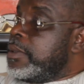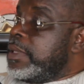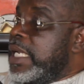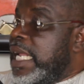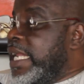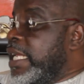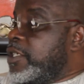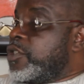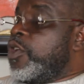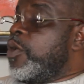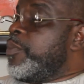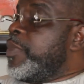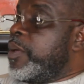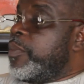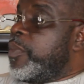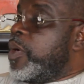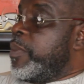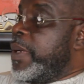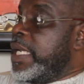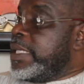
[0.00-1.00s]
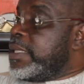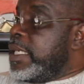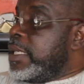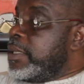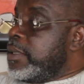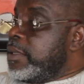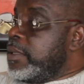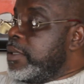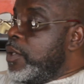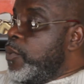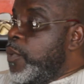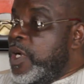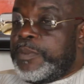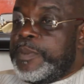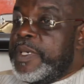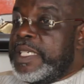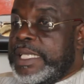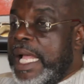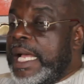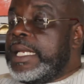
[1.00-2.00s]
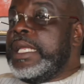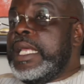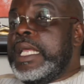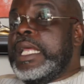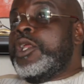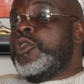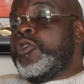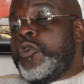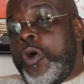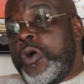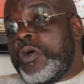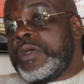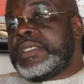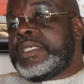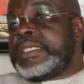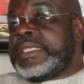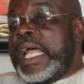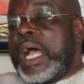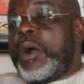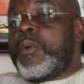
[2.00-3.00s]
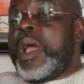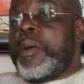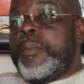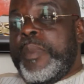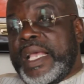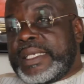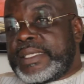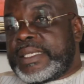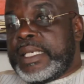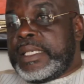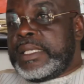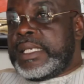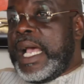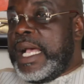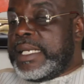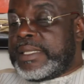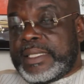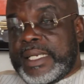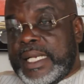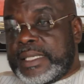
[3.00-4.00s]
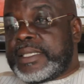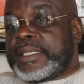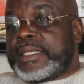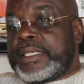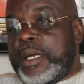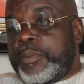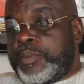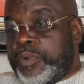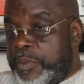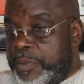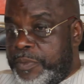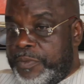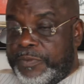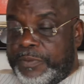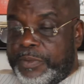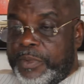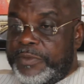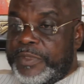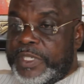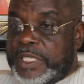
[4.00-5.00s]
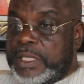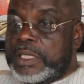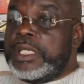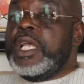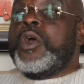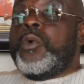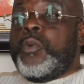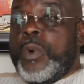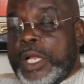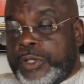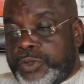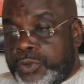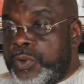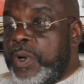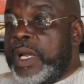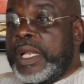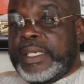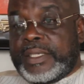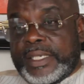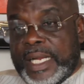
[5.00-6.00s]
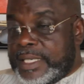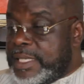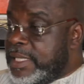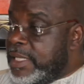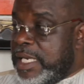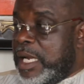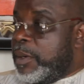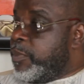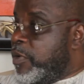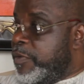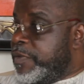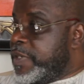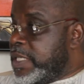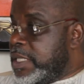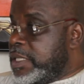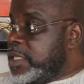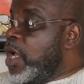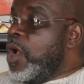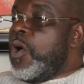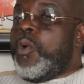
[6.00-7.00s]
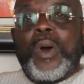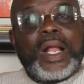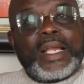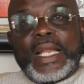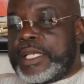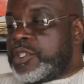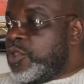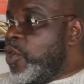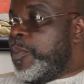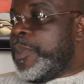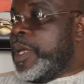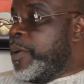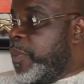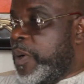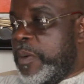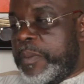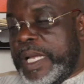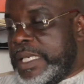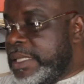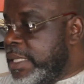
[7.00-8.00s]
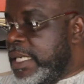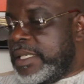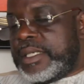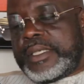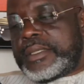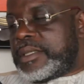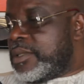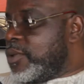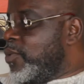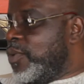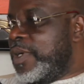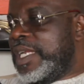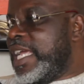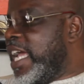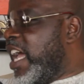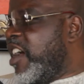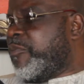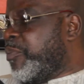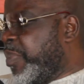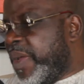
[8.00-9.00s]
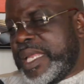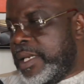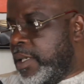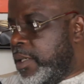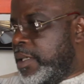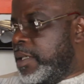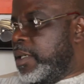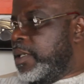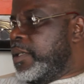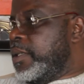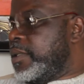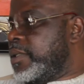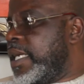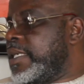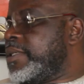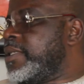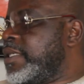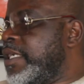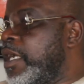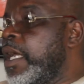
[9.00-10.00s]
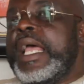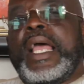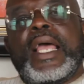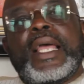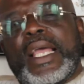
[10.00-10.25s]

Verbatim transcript: That has not been implemented, which means that those that were mentioned as transitional pro provisions were truly transitional provisions. What has not been implemented couldn't have been transitional.